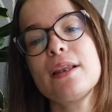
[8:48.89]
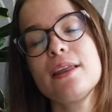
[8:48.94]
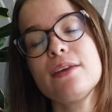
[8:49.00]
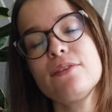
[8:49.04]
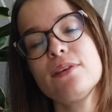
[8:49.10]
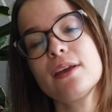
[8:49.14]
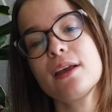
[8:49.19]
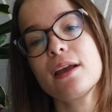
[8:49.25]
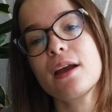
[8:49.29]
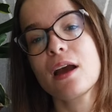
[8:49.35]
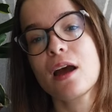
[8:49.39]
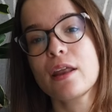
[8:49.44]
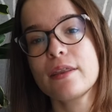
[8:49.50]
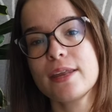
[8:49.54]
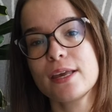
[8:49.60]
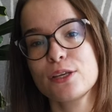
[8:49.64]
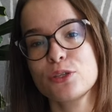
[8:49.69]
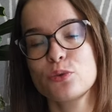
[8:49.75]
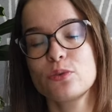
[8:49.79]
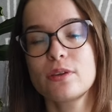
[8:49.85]
living
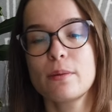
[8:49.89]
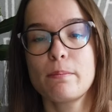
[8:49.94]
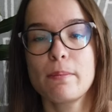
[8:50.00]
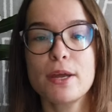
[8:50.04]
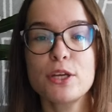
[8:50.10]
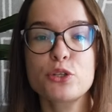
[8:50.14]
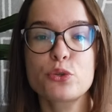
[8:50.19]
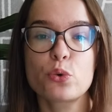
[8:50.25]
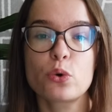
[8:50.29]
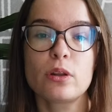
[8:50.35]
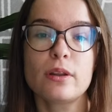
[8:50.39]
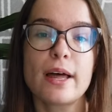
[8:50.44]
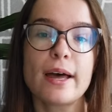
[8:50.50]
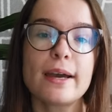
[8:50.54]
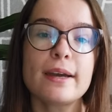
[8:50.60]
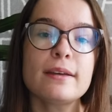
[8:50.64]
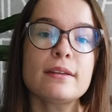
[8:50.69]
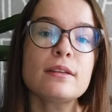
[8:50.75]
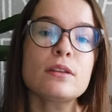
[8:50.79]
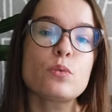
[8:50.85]
next to the metro
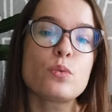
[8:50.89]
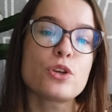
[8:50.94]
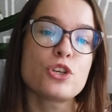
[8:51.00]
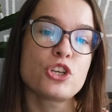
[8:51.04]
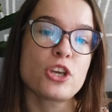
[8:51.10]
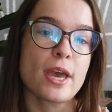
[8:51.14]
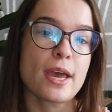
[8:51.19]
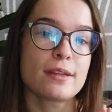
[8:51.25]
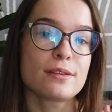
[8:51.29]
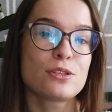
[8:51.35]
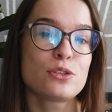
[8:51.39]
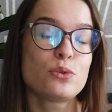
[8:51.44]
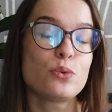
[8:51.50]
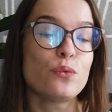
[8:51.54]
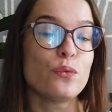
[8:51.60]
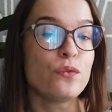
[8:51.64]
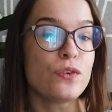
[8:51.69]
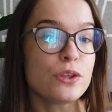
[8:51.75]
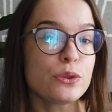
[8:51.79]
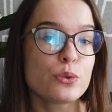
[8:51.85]
line, which heads
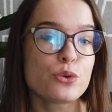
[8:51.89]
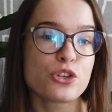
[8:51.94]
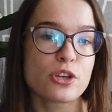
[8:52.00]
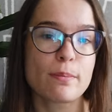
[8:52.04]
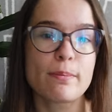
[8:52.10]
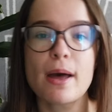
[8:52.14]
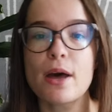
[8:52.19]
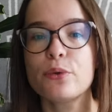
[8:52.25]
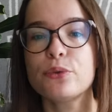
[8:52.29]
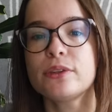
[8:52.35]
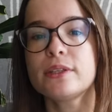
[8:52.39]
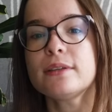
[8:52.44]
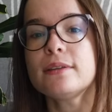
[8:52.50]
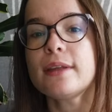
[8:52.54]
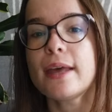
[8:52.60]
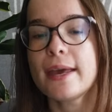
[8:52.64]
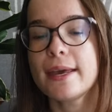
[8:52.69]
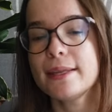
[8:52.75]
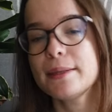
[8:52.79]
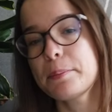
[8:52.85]
to Vitosha
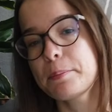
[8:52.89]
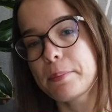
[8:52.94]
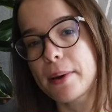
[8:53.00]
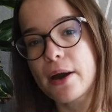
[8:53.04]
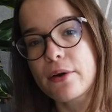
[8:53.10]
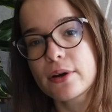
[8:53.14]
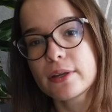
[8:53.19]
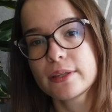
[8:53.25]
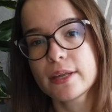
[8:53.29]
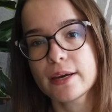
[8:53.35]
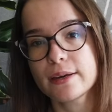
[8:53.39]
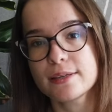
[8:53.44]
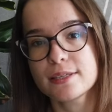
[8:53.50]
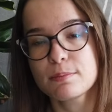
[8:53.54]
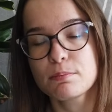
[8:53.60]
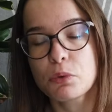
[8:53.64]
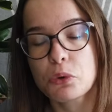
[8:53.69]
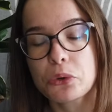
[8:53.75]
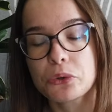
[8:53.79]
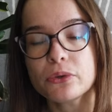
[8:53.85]
Mountain and
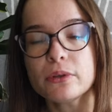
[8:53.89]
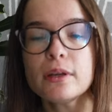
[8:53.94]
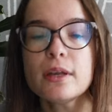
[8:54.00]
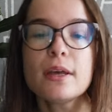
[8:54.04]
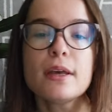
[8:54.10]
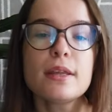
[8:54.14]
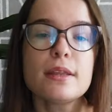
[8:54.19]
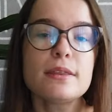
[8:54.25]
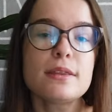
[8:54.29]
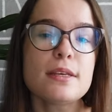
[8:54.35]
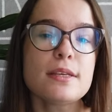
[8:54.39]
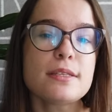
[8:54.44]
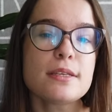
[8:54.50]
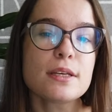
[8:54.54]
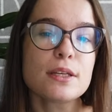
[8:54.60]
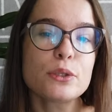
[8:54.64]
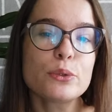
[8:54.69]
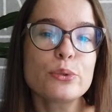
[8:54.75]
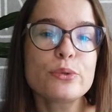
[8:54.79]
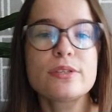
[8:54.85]
Paradise Mall. This
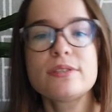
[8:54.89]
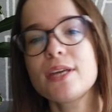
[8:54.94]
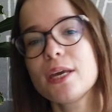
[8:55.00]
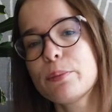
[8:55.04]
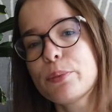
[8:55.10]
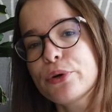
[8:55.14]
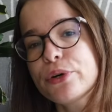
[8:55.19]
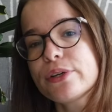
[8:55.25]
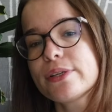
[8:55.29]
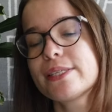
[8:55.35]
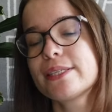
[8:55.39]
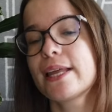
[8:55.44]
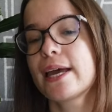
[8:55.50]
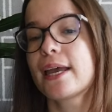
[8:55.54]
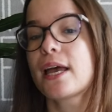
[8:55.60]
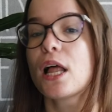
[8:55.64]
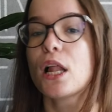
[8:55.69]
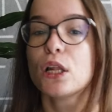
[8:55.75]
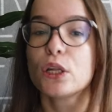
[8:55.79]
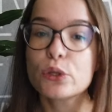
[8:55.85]
includes neighborhoods
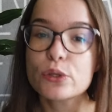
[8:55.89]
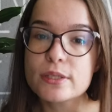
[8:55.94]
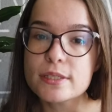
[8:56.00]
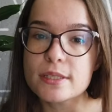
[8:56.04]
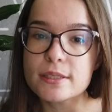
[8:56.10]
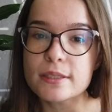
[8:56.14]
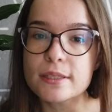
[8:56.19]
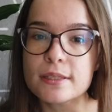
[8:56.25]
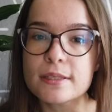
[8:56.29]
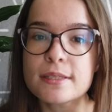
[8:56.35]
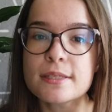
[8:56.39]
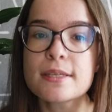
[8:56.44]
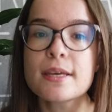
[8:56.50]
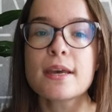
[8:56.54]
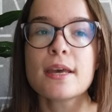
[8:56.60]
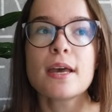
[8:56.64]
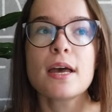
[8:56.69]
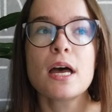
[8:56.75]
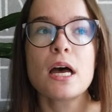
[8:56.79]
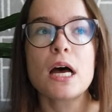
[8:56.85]
like Lozenets,
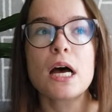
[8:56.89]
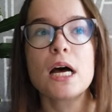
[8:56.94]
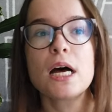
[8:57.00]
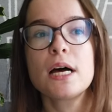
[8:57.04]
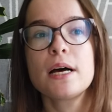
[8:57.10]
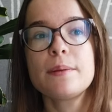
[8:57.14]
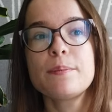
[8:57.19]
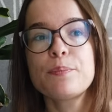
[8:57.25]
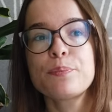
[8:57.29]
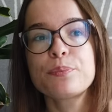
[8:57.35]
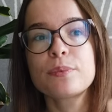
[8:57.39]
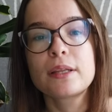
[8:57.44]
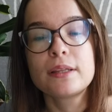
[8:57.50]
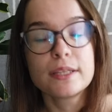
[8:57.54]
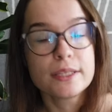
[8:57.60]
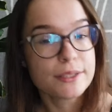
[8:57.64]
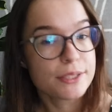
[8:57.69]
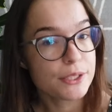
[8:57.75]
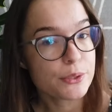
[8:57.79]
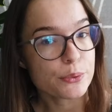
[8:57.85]

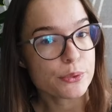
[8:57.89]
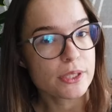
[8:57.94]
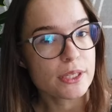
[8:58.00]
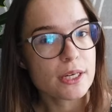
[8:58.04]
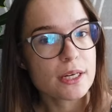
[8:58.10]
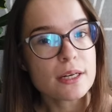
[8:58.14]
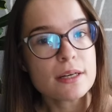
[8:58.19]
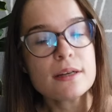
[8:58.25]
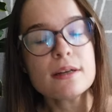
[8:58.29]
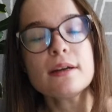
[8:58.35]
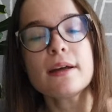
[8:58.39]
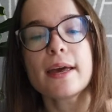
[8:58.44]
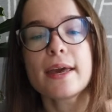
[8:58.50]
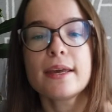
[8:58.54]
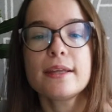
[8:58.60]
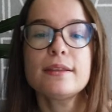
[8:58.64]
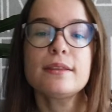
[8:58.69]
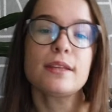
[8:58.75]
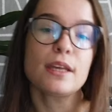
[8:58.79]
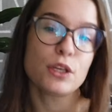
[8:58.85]
Hladnilnika
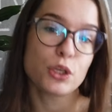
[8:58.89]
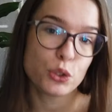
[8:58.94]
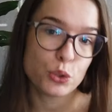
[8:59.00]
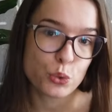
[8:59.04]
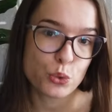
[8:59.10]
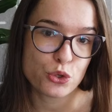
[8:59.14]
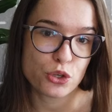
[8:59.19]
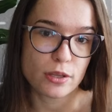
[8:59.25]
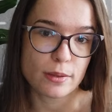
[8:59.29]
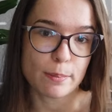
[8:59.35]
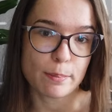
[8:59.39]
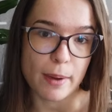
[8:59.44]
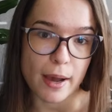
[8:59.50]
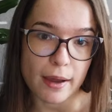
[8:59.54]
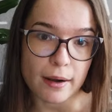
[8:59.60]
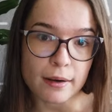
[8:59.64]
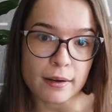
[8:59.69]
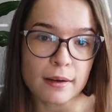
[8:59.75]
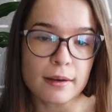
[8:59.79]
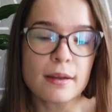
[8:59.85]
and Yuzhen
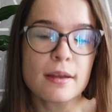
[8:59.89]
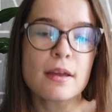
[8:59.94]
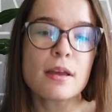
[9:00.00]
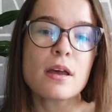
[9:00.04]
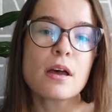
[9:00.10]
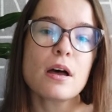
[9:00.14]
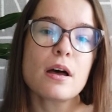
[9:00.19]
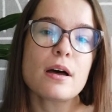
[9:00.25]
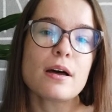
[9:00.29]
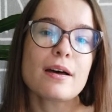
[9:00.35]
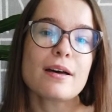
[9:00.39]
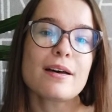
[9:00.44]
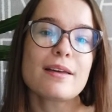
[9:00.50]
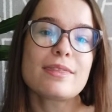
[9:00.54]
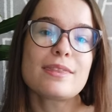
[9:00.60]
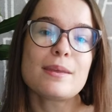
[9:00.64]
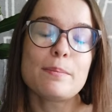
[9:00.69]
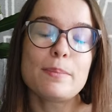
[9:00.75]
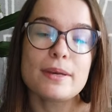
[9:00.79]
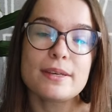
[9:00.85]
Park.
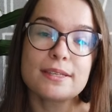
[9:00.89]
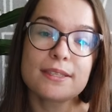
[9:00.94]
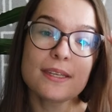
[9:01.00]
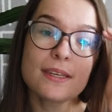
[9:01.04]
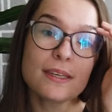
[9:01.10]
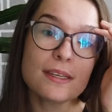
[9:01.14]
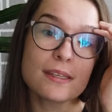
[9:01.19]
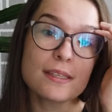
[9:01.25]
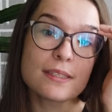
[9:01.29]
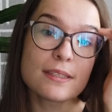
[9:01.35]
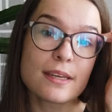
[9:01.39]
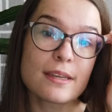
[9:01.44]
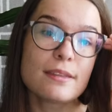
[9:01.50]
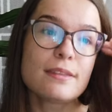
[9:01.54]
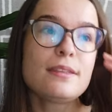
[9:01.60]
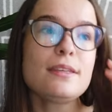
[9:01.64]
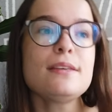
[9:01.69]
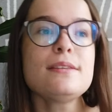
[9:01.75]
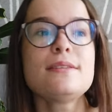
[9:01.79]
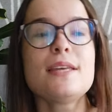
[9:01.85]
The best thing is
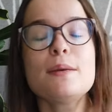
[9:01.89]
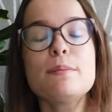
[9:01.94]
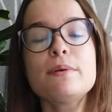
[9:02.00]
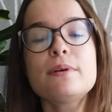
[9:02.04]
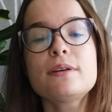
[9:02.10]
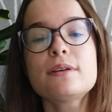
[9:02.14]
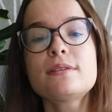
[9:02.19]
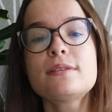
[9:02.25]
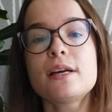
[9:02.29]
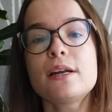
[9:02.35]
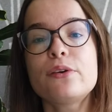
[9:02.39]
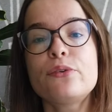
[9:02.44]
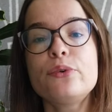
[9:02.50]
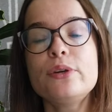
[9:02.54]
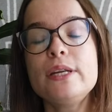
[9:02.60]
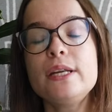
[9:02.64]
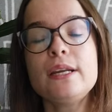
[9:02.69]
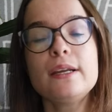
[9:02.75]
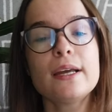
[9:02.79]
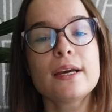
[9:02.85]
that these neighborhoods are
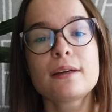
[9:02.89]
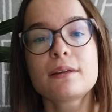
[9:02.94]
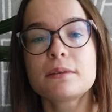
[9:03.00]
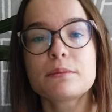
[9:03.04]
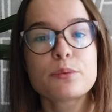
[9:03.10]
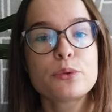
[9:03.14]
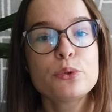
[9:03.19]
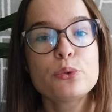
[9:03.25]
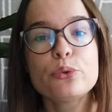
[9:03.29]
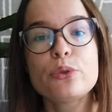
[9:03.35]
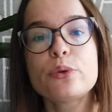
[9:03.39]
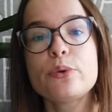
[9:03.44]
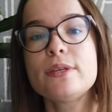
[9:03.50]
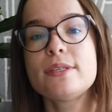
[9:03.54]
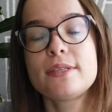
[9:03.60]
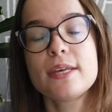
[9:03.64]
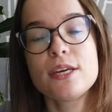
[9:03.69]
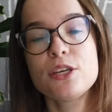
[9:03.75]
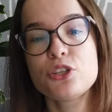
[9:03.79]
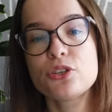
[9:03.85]
really like
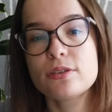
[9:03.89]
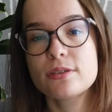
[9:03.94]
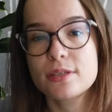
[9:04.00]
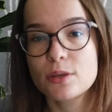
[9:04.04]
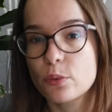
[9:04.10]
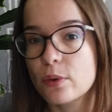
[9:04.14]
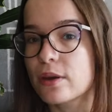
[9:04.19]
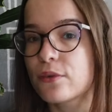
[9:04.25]
2-3 stations